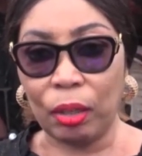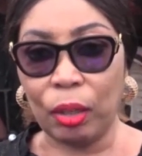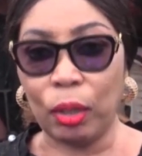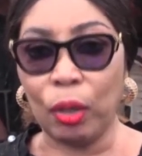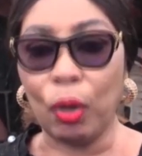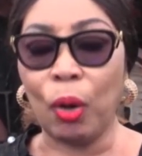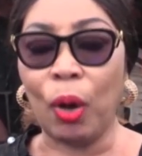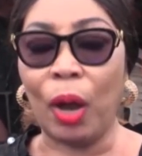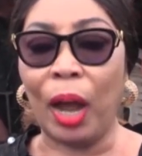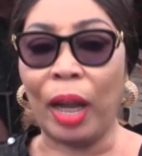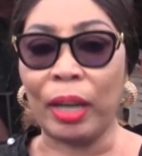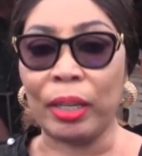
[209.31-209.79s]

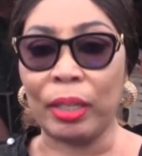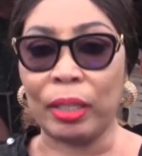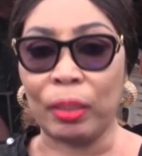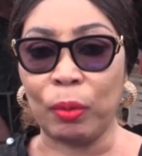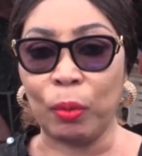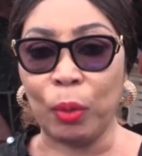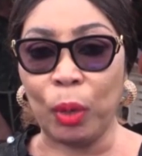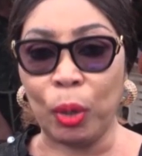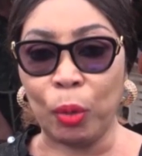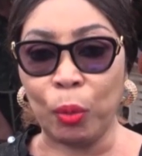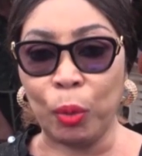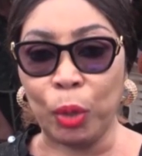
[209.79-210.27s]
You know, and
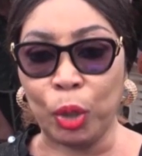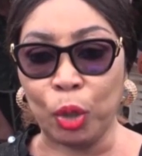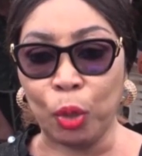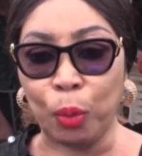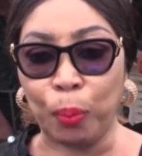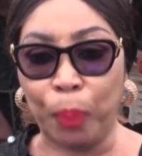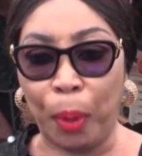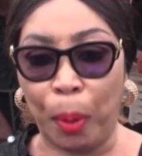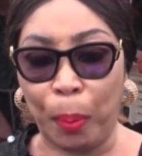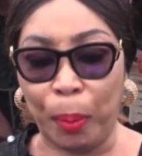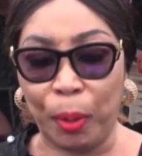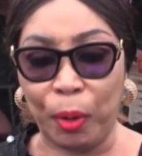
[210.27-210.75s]
we
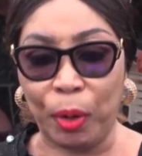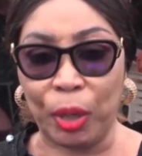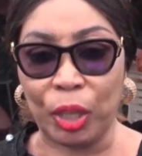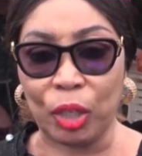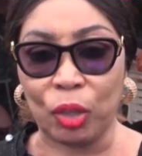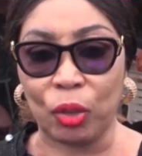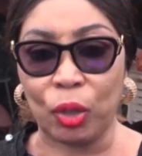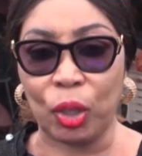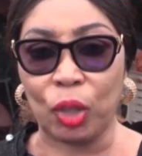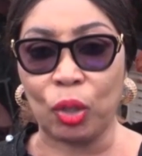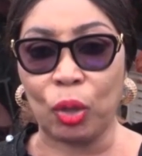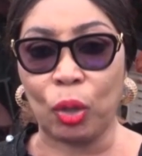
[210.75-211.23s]
do proper
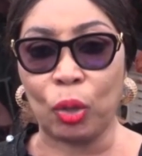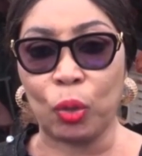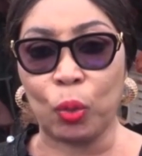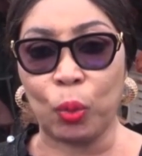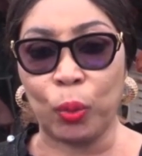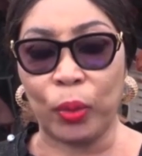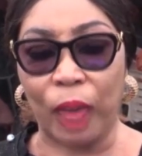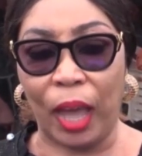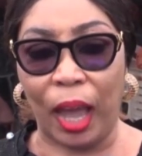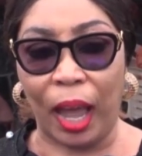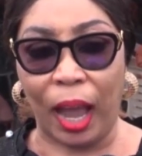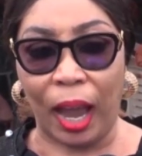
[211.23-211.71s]

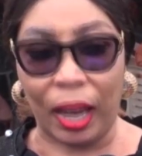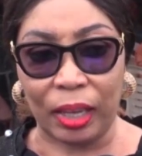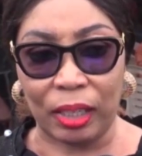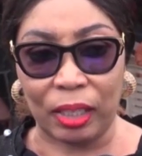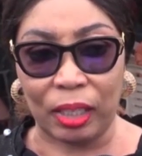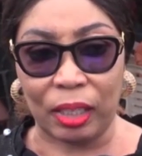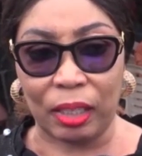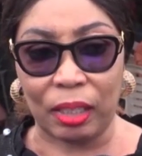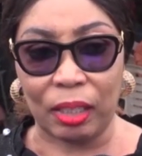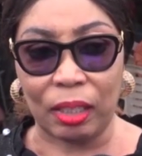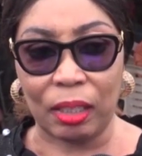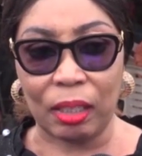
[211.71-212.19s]
registrations with their
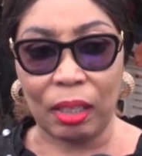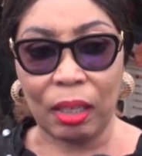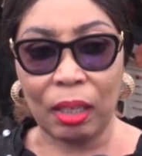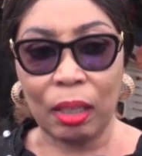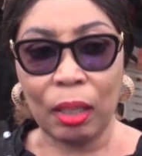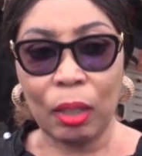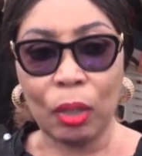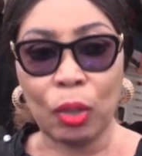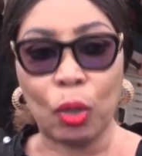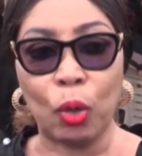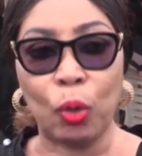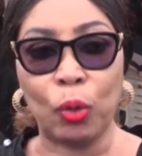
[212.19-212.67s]
IDs,
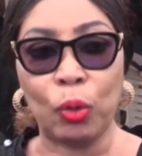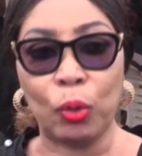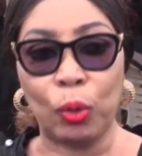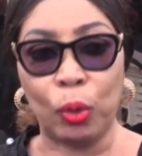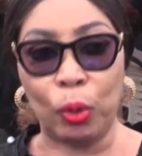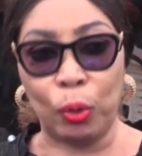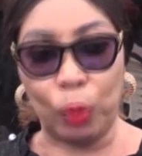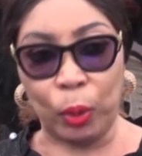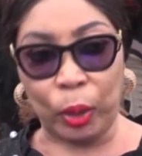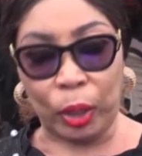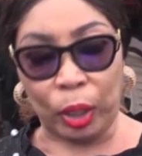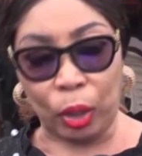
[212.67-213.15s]
so
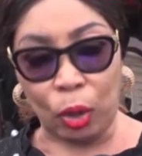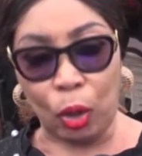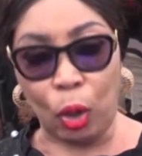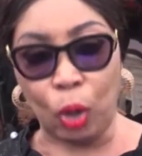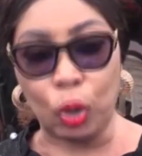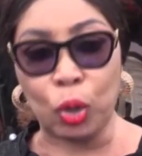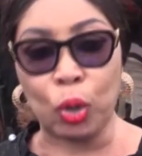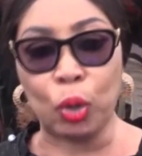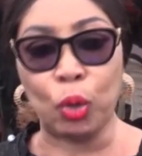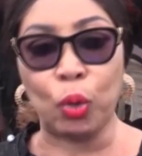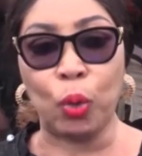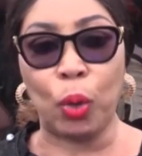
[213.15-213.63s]
we can
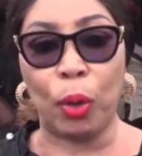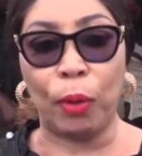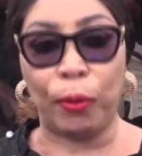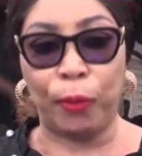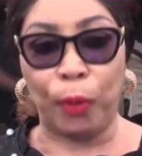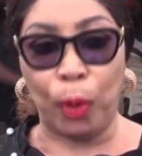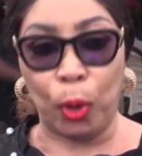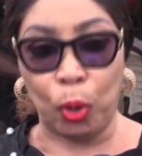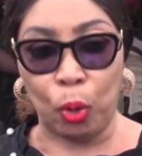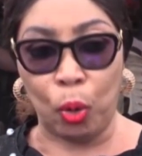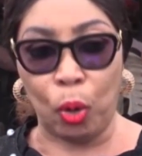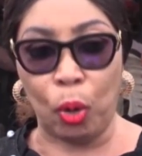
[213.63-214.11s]
also do a
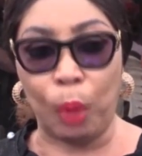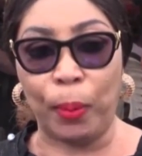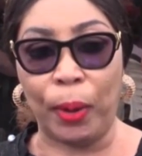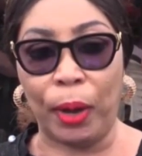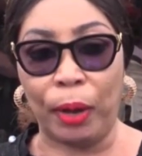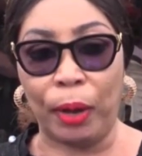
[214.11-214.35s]
follow-up